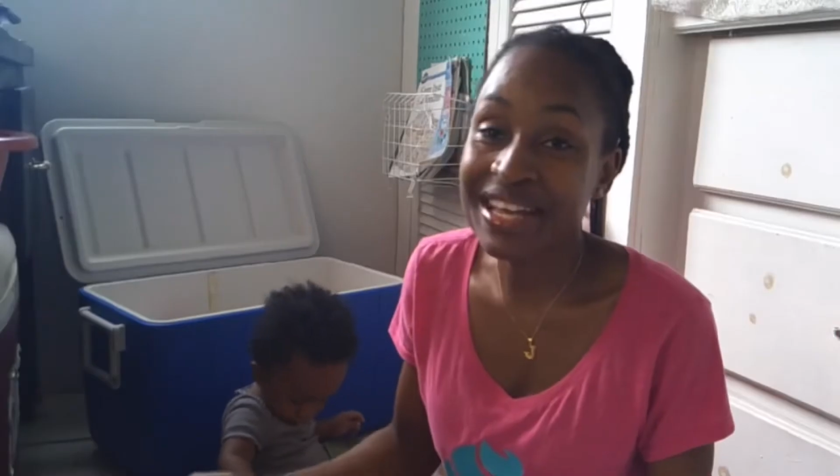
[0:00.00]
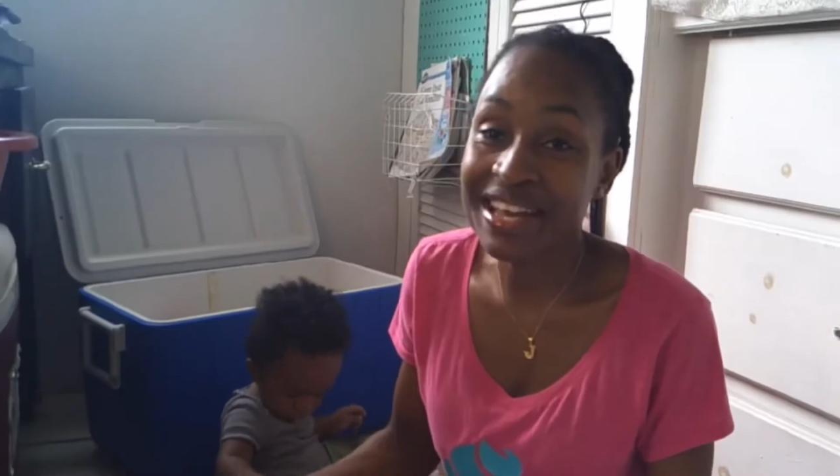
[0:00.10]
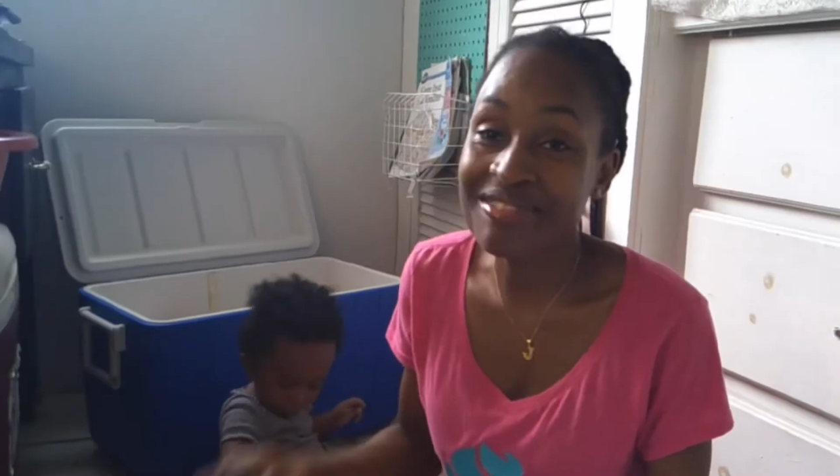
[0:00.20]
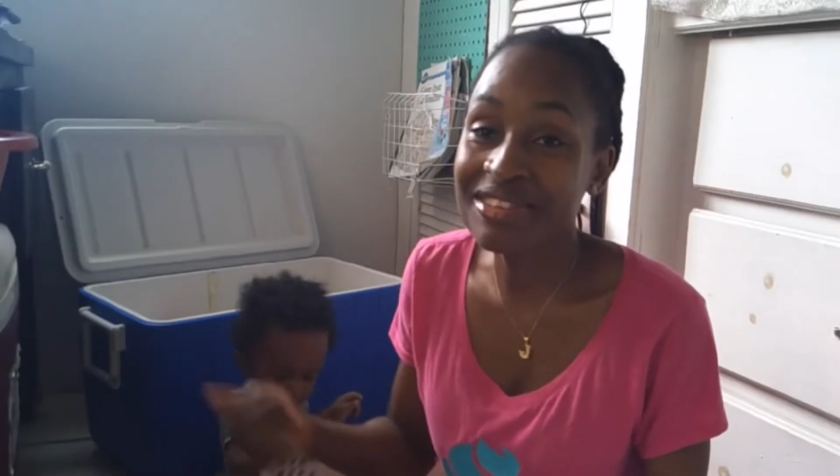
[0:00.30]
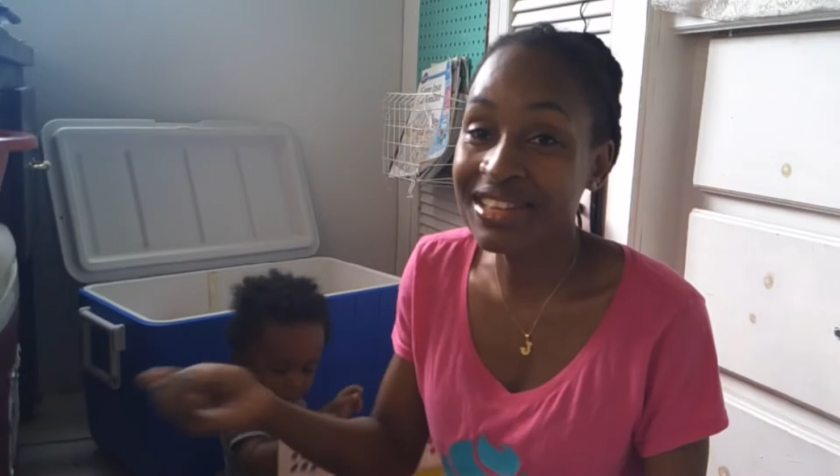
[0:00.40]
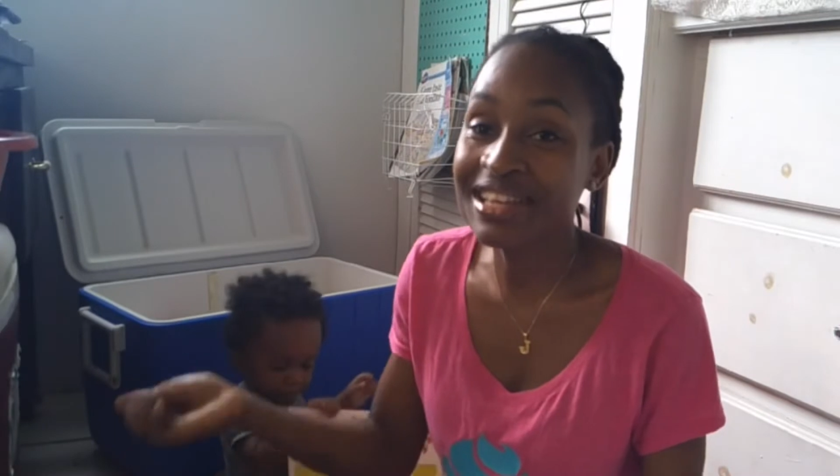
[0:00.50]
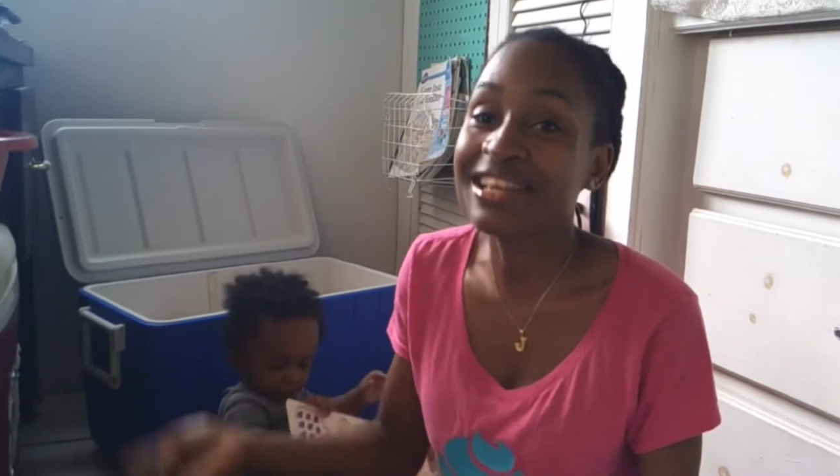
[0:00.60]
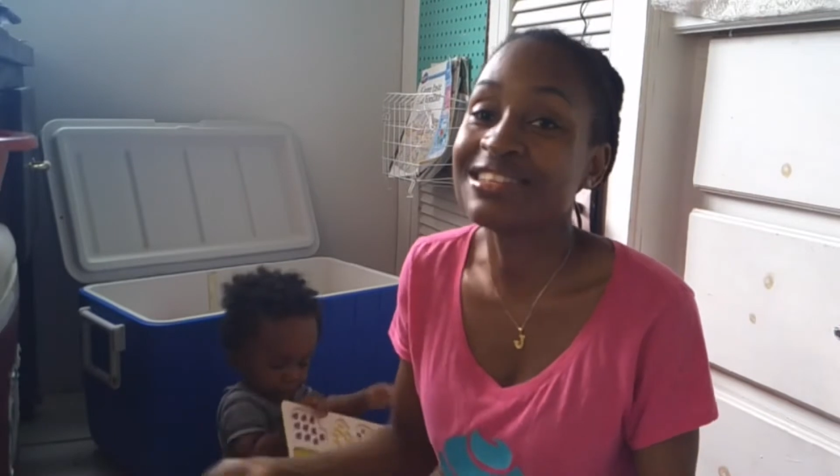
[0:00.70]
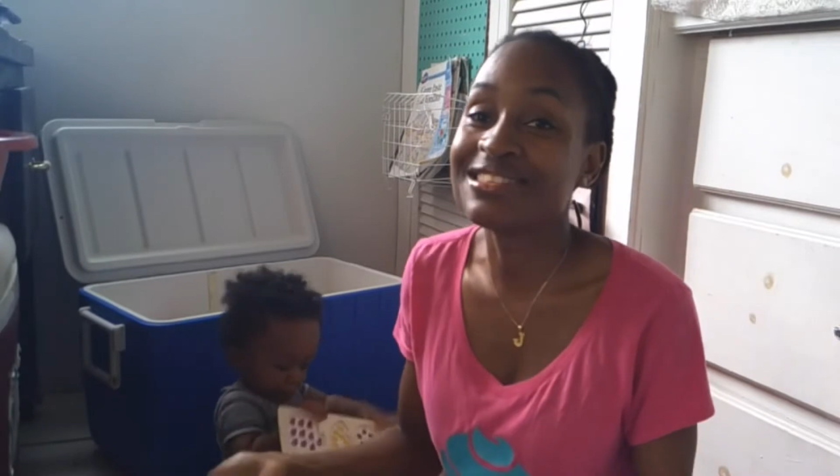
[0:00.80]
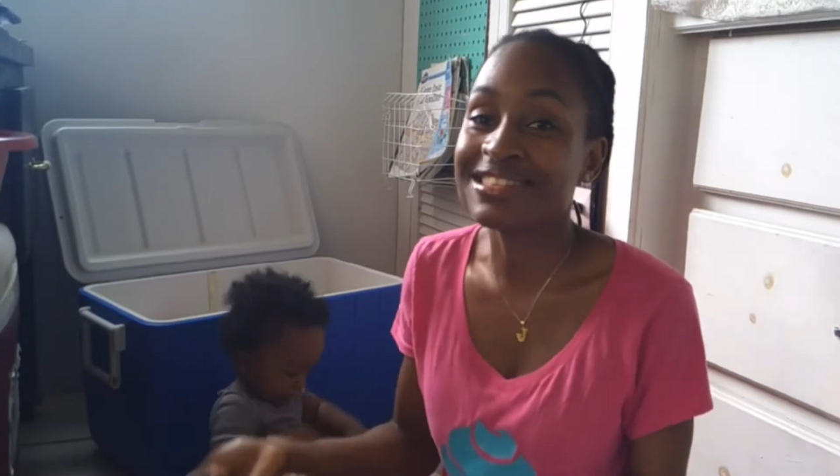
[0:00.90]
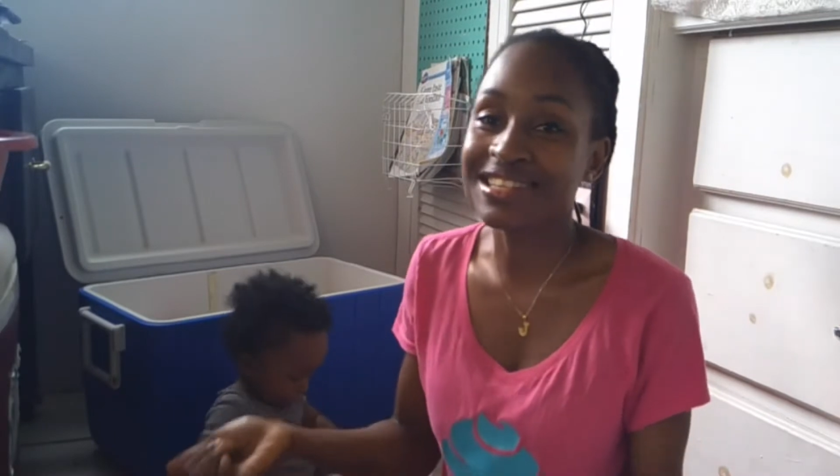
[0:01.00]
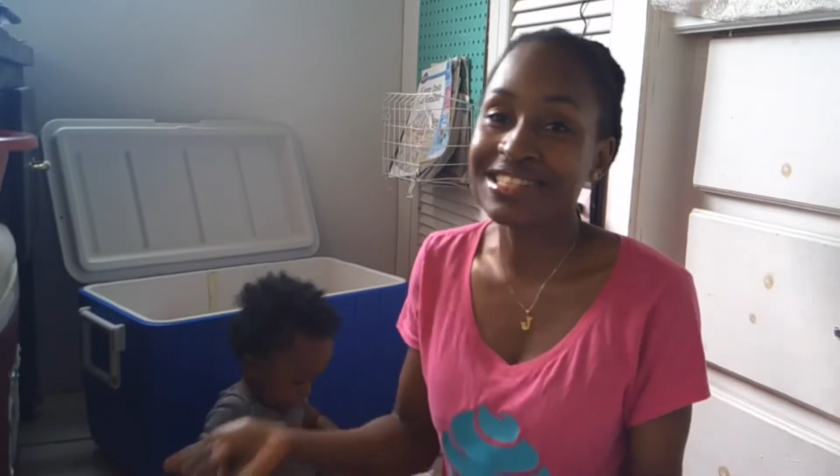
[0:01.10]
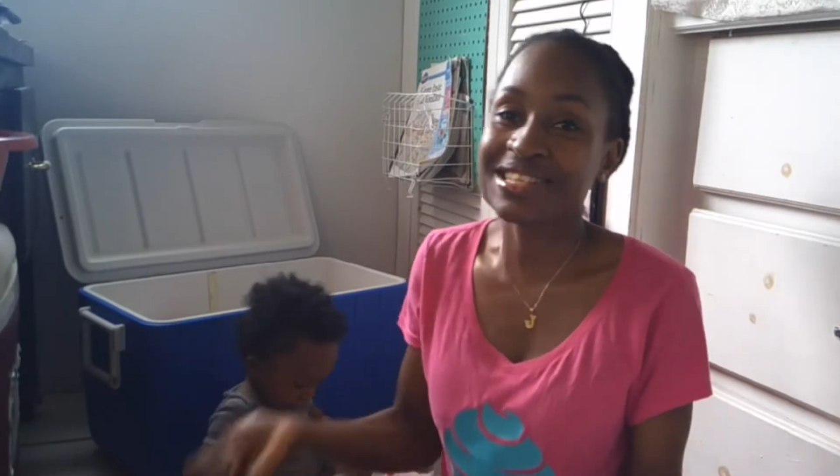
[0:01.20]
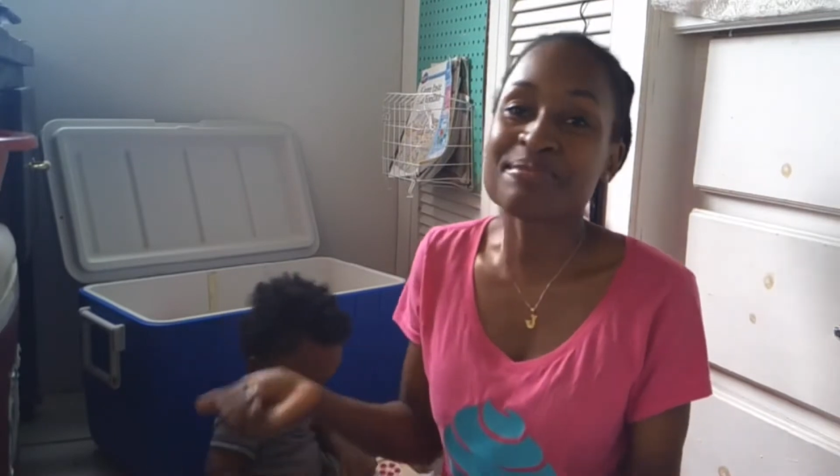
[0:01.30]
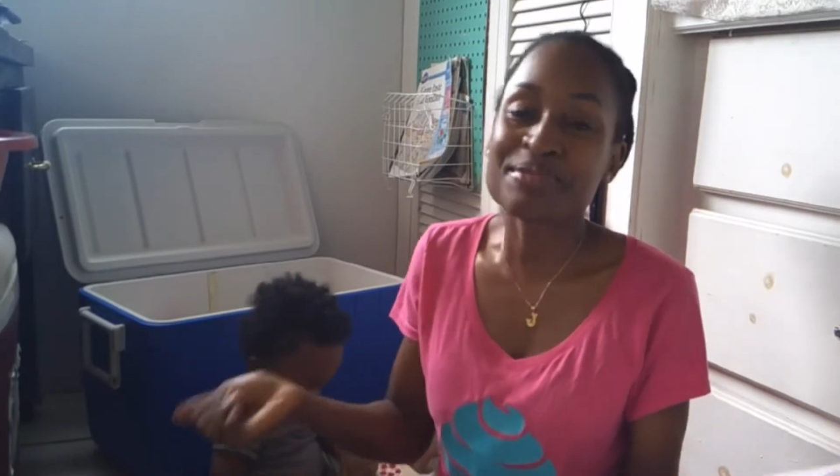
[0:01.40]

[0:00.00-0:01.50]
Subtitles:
everything else except